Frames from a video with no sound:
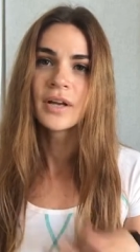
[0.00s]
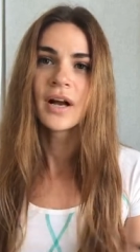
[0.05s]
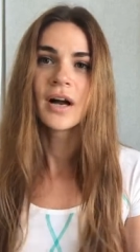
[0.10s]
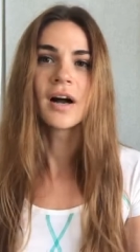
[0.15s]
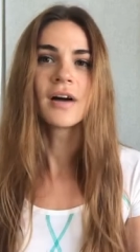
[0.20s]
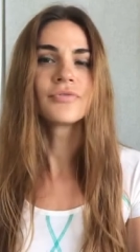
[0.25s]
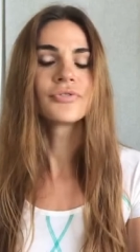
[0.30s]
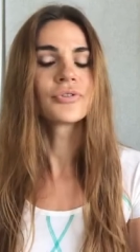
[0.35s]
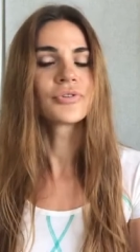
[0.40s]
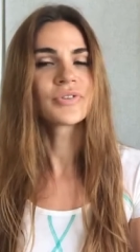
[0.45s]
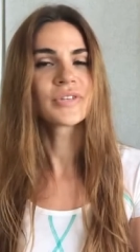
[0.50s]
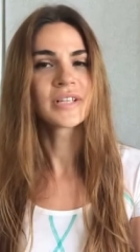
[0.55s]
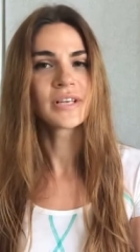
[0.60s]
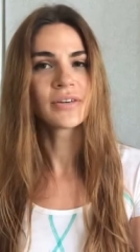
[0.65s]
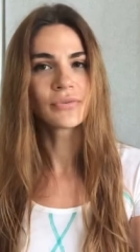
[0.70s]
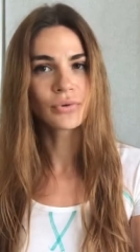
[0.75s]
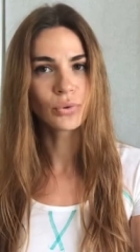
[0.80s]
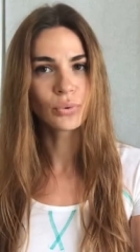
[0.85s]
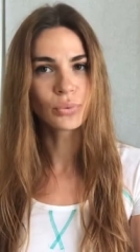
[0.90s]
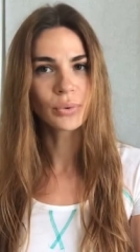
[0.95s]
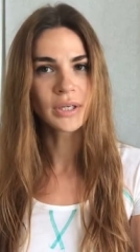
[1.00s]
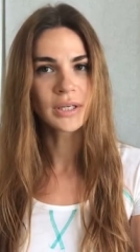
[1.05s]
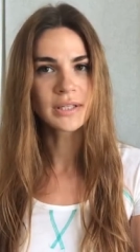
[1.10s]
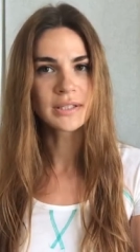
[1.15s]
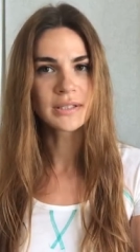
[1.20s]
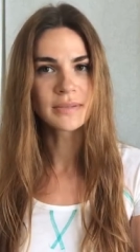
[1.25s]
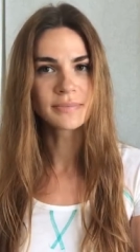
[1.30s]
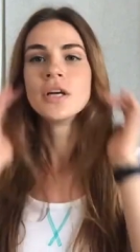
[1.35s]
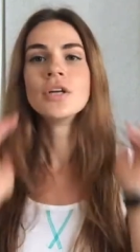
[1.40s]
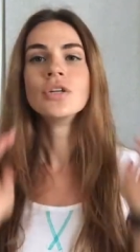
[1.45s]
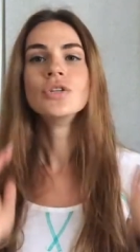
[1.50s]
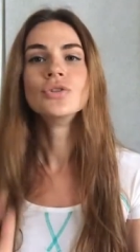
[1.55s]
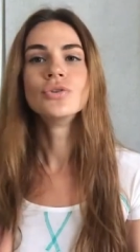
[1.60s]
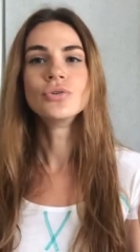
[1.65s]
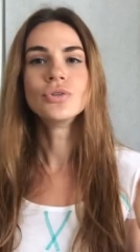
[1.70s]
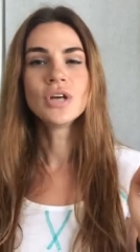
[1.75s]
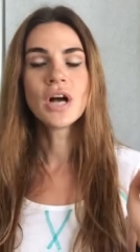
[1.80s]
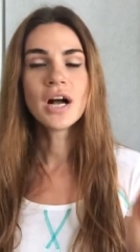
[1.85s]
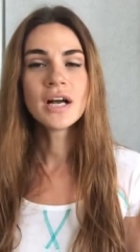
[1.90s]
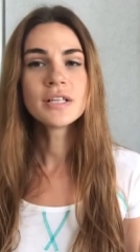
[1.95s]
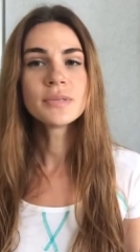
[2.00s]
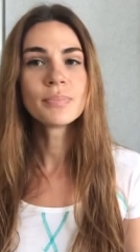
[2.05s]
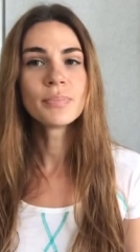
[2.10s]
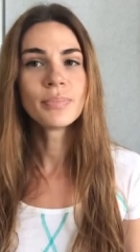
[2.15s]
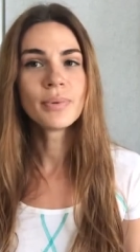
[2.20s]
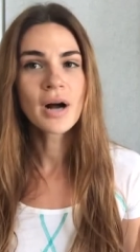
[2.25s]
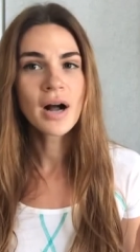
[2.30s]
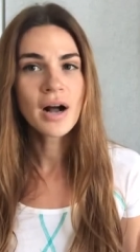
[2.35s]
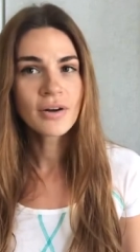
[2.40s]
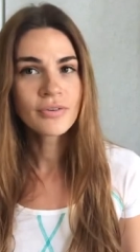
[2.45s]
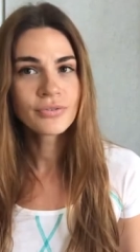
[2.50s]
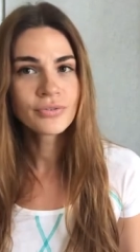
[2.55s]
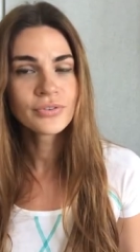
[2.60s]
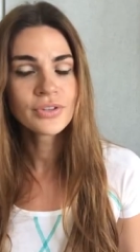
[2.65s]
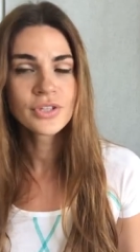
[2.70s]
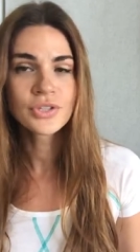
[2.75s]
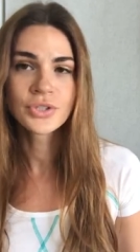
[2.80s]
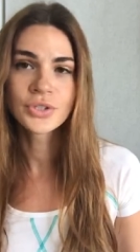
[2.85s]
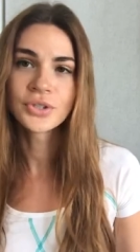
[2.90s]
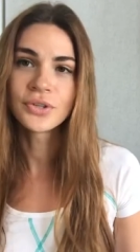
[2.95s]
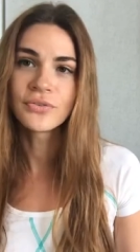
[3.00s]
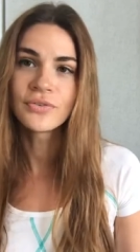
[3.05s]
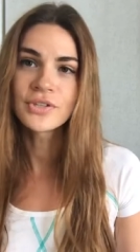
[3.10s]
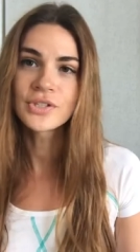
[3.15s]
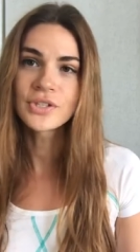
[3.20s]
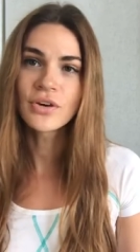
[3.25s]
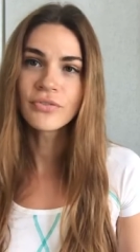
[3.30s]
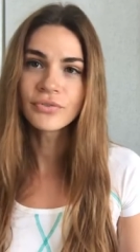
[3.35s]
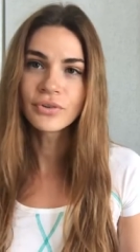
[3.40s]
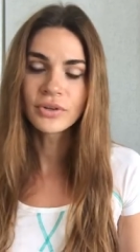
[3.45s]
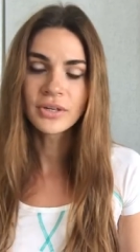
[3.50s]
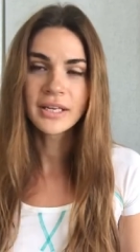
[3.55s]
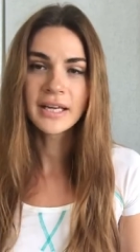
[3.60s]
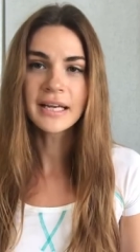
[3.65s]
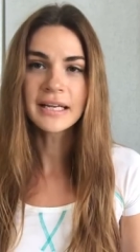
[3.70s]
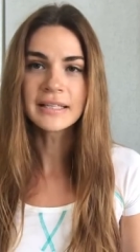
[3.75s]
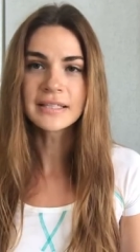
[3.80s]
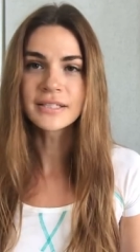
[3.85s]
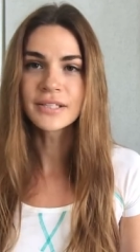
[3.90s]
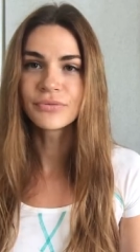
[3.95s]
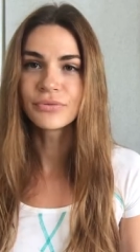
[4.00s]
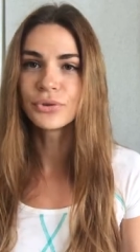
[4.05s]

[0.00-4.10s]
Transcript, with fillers: after several weeks. Do not buff the surface of your nails.